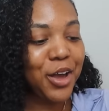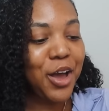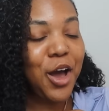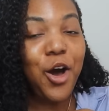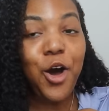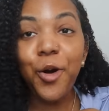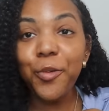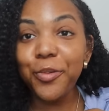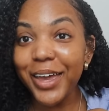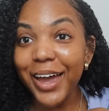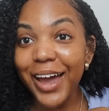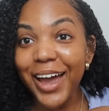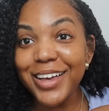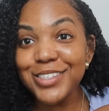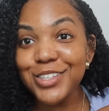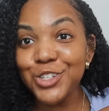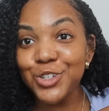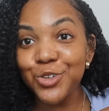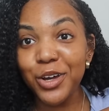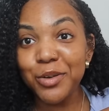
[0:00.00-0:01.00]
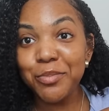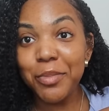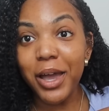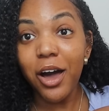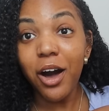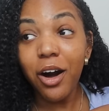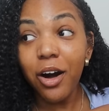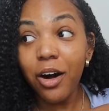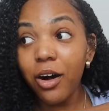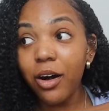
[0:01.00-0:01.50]
Hope you guys enjoyed my
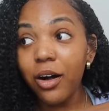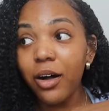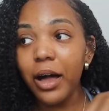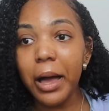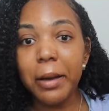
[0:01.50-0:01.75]
haul.